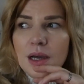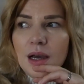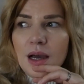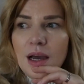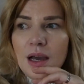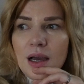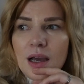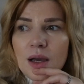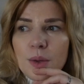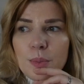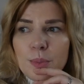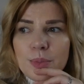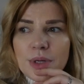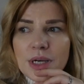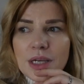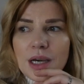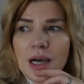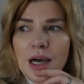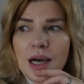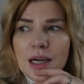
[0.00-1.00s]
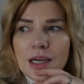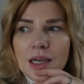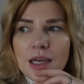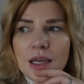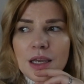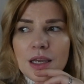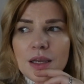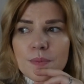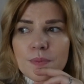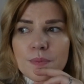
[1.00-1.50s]
But
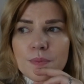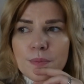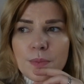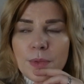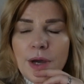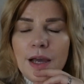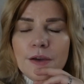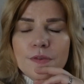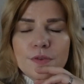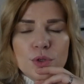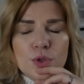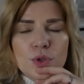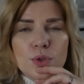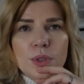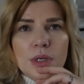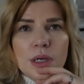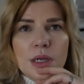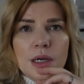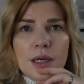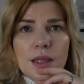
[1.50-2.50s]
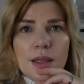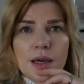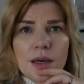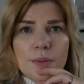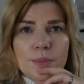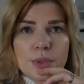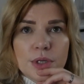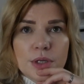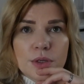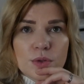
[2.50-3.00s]
I have to do it like
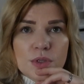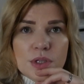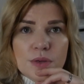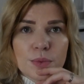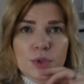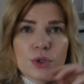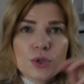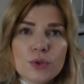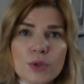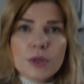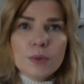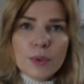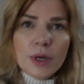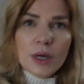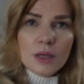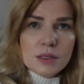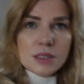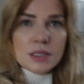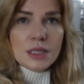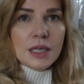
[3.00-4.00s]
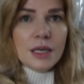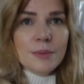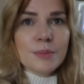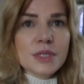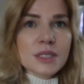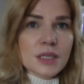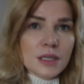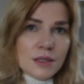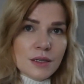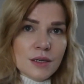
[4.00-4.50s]
that because I want to do it whilst Liam
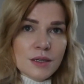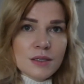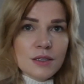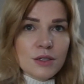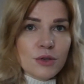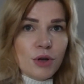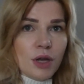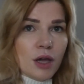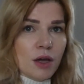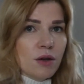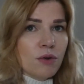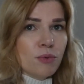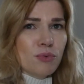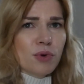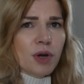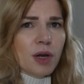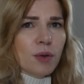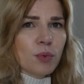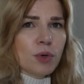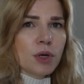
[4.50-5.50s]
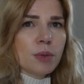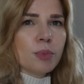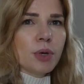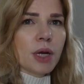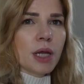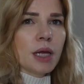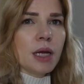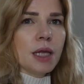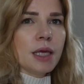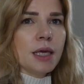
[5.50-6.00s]
is at nursery. I don't really want to
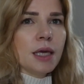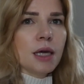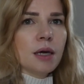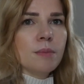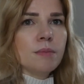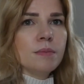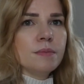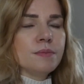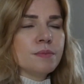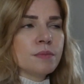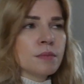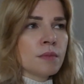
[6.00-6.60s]
bring Liam